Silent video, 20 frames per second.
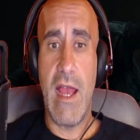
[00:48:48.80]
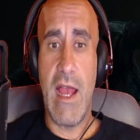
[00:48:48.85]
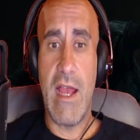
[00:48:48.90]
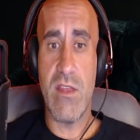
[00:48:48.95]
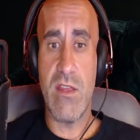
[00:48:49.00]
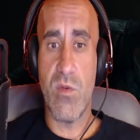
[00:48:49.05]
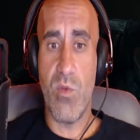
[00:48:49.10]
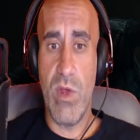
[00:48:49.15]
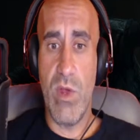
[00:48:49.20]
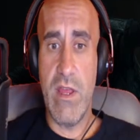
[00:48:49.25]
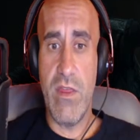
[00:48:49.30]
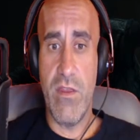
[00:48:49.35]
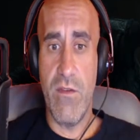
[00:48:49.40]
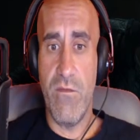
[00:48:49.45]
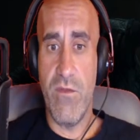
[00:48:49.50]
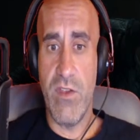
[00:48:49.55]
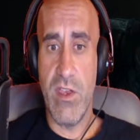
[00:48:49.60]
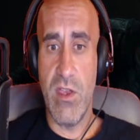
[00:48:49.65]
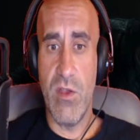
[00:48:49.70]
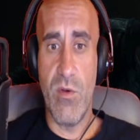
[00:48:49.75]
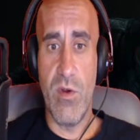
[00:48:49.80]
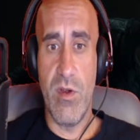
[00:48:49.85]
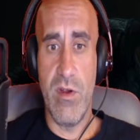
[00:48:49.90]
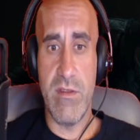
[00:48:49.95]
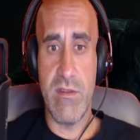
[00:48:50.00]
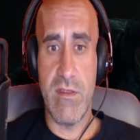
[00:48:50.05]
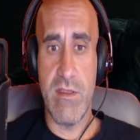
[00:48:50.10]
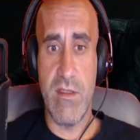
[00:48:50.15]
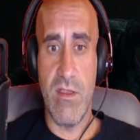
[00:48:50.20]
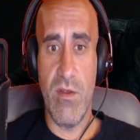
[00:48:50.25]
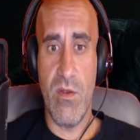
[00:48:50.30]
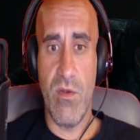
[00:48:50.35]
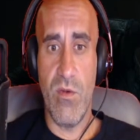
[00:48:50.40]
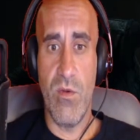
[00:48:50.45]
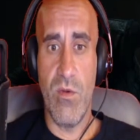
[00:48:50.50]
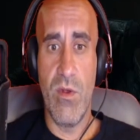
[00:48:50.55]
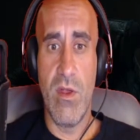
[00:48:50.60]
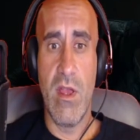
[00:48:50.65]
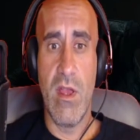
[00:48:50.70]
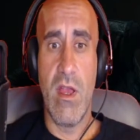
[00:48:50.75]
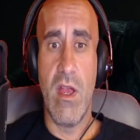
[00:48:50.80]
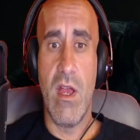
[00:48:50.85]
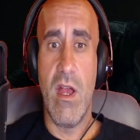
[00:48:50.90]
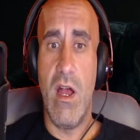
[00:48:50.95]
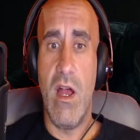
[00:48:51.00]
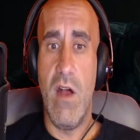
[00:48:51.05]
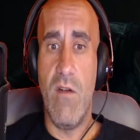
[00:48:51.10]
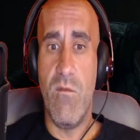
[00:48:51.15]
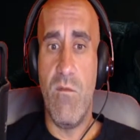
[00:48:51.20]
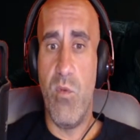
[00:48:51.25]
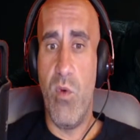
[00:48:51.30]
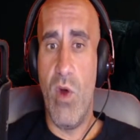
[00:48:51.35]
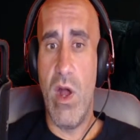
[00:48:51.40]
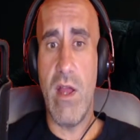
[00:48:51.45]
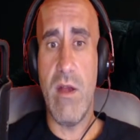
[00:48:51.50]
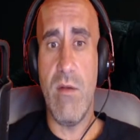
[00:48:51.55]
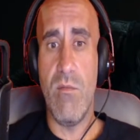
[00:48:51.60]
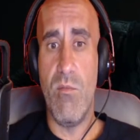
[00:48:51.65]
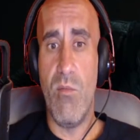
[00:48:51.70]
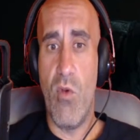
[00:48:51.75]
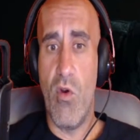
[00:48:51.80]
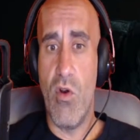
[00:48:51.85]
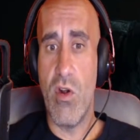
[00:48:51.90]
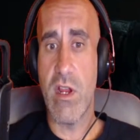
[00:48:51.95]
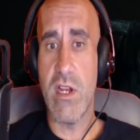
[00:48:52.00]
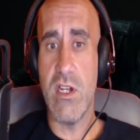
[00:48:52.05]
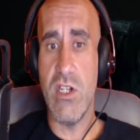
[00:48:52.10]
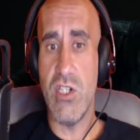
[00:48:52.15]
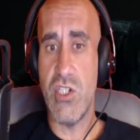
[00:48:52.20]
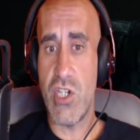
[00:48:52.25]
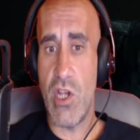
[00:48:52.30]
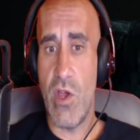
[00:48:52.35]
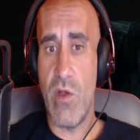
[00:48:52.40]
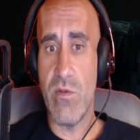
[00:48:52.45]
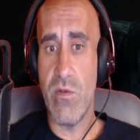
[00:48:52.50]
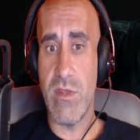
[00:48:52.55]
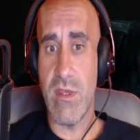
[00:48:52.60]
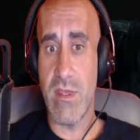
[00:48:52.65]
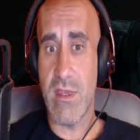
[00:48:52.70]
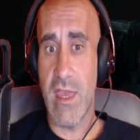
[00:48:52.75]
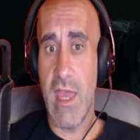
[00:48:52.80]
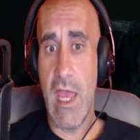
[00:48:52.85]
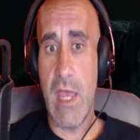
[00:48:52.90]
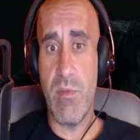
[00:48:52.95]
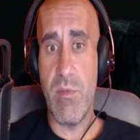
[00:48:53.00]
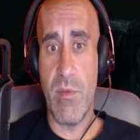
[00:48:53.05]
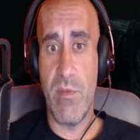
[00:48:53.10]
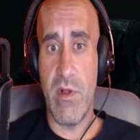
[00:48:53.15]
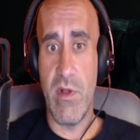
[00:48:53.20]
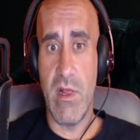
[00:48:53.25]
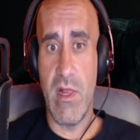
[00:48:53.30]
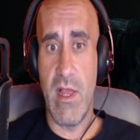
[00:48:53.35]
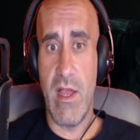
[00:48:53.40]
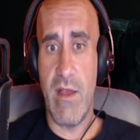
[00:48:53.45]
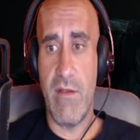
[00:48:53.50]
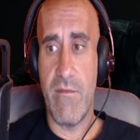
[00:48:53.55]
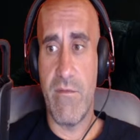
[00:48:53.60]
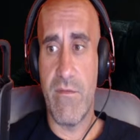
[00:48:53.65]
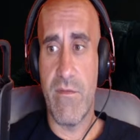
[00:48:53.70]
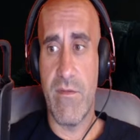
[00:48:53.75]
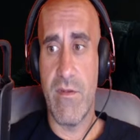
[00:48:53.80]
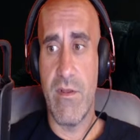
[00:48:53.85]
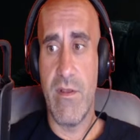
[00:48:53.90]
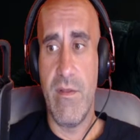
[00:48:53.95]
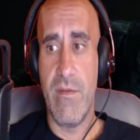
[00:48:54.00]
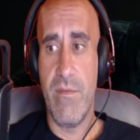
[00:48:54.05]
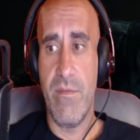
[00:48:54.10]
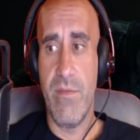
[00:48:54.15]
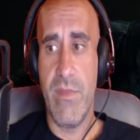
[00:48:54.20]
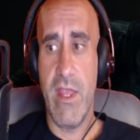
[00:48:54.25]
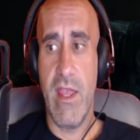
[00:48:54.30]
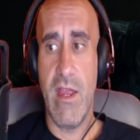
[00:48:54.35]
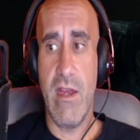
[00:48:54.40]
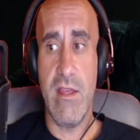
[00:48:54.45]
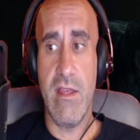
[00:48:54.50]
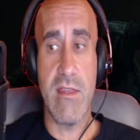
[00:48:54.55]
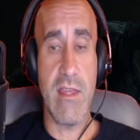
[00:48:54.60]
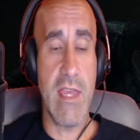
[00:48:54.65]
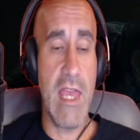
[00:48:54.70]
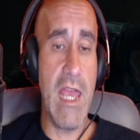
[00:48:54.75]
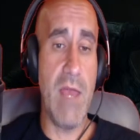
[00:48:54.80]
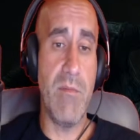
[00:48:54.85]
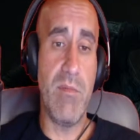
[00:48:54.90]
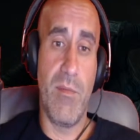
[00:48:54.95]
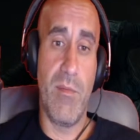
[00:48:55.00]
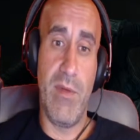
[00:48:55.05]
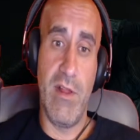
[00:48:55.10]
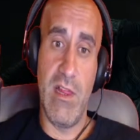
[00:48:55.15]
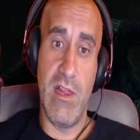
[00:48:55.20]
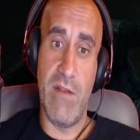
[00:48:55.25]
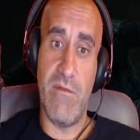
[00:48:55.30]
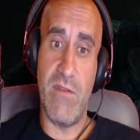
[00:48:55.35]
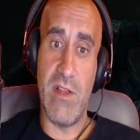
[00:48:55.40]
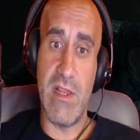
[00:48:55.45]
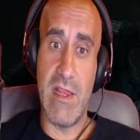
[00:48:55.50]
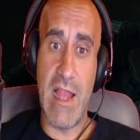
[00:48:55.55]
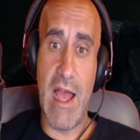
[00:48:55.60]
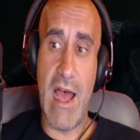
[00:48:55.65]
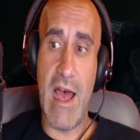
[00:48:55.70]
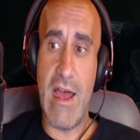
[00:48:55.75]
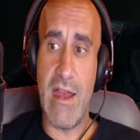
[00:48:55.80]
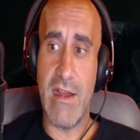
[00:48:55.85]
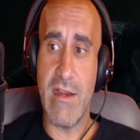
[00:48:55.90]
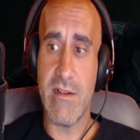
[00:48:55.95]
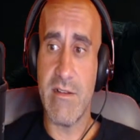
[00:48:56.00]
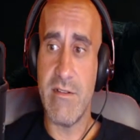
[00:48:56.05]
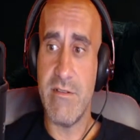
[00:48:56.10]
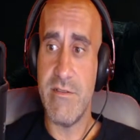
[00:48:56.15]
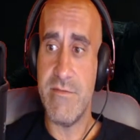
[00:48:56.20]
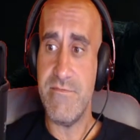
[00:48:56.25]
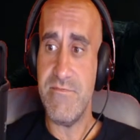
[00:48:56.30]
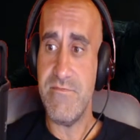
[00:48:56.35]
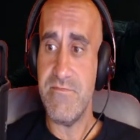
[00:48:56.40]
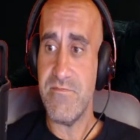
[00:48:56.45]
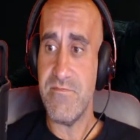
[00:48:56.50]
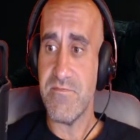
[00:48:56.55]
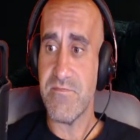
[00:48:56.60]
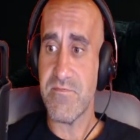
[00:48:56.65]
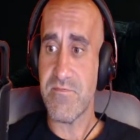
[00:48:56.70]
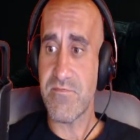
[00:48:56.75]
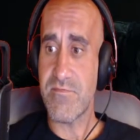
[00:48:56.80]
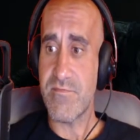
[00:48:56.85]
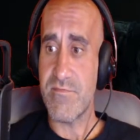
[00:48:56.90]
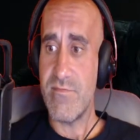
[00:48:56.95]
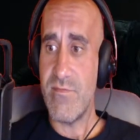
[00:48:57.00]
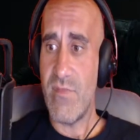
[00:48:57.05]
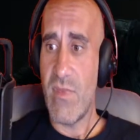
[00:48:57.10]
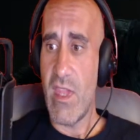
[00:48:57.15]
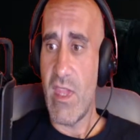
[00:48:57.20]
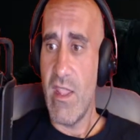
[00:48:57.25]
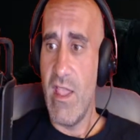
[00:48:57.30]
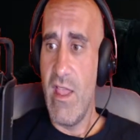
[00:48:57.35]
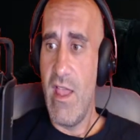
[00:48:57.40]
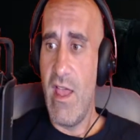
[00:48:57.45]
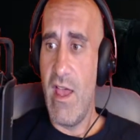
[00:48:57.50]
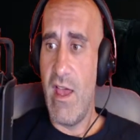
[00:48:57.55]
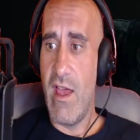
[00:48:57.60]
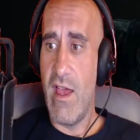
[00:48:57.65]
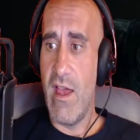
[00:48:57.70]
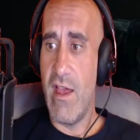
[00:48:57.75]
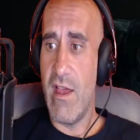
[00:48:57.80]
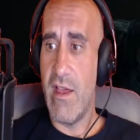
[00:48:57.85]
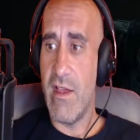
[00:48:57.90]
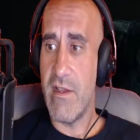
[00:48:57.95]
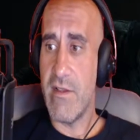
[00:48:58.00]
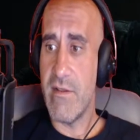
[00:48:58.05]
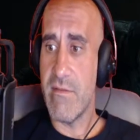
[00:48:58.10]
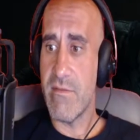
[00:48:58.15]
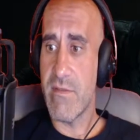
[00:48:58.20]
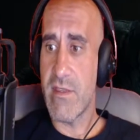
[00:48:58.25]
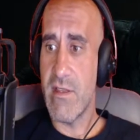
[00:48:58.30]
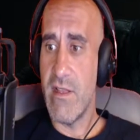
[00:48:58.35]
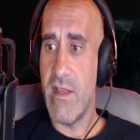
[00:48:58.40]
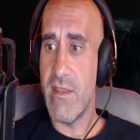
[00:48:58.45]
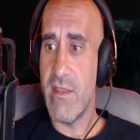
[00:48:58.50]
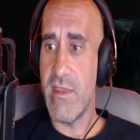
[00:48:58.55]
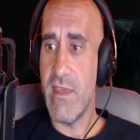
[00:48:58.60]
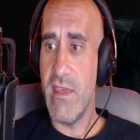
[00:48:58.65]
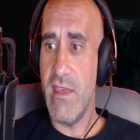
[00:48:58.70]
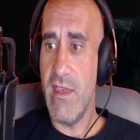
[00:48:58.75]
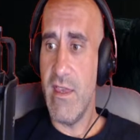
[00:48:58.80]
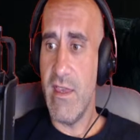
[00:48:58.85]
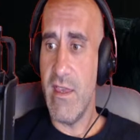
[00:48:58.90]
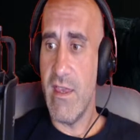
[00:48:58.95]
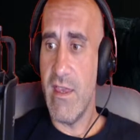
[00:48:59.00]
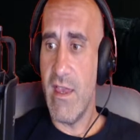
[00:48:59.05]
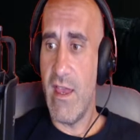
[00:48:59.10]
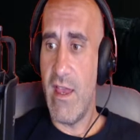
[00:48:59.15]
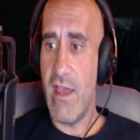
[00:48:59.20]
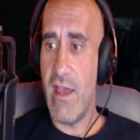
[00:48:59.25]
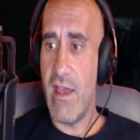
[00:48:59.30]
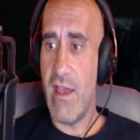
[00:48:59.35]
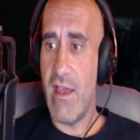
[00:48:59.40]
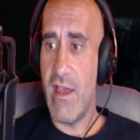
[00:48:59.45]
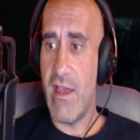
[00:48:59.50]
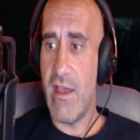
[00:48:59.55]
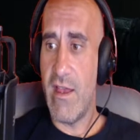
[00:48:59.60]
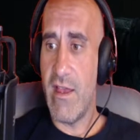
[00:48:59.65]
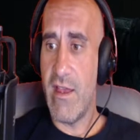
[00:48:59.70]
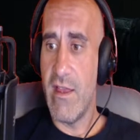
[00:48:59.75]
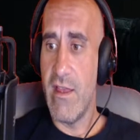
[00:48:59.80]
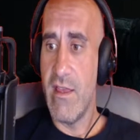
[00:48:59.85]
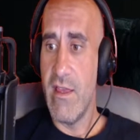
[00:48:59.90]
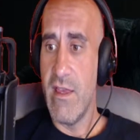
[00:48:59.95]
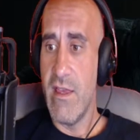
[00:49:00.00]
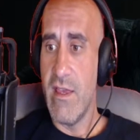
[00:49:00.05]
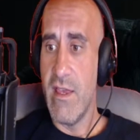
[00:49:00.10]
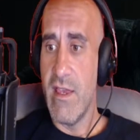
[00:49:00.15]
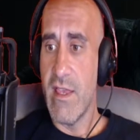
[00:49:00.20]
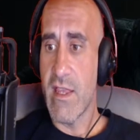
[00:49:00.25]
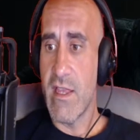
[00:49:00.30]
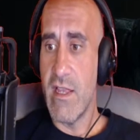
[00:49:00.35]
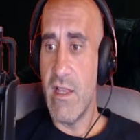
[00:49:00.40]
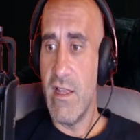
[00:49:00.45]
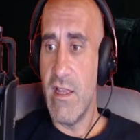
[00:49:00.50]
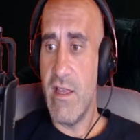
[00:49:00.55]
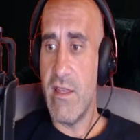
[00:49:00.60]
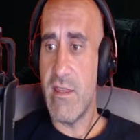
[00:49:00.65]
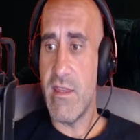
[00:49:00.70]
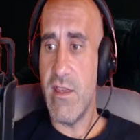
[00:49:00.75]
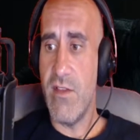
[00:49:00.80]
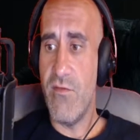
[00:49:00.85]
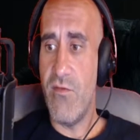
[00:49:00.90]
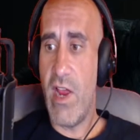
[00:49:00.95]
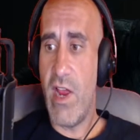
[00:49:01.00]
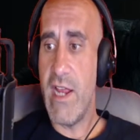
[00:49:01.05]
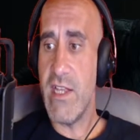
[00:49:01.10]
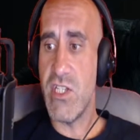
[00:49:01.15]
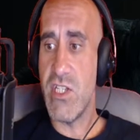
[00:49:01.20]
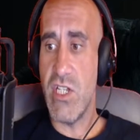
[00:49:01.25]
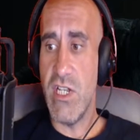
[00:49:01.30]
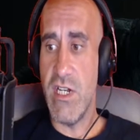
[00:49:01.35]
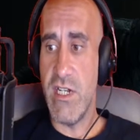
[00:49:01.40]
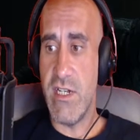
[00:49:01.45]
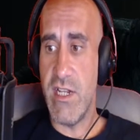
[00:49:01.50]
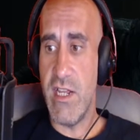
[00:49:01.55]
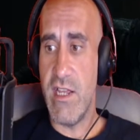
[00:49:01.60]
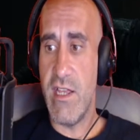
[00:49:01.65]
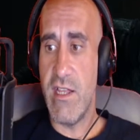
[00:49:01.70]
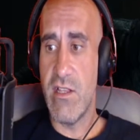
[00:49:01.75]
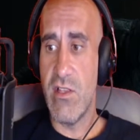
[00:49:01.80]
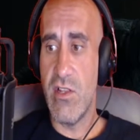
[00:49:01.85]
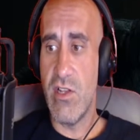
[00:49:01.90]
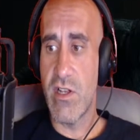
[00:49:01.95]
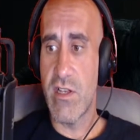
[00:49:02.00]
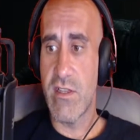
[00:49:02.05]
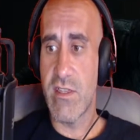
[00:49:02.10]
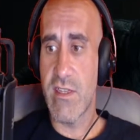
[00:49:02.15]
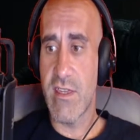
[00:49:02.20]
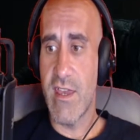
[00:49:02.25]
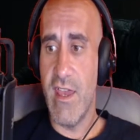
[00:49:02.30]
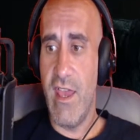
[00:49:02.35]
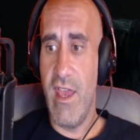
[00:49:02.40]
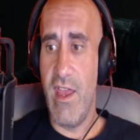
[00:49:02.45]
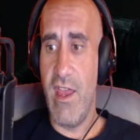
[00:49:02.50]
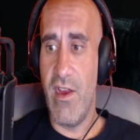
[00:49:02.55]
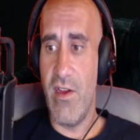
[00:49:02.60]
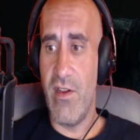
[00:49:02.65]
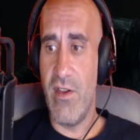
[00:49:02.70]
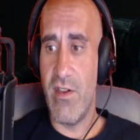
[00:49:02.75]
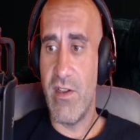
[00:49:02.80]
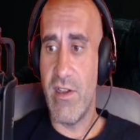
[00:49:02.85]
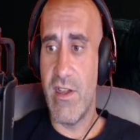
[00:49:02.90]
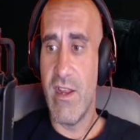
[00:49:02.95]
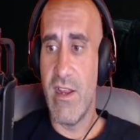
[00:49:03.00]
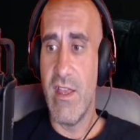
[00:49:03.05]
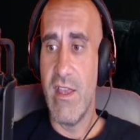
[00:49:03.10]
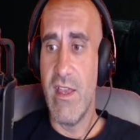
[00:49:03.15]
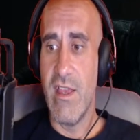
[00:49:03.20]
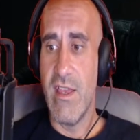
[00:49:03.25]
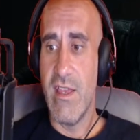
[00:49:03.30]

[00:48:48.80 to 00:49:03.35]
as we the viewers do, of what Morgan Jones is capable of. And he's capable of a lot. So let's see. Khaleesi writes, she did look scared.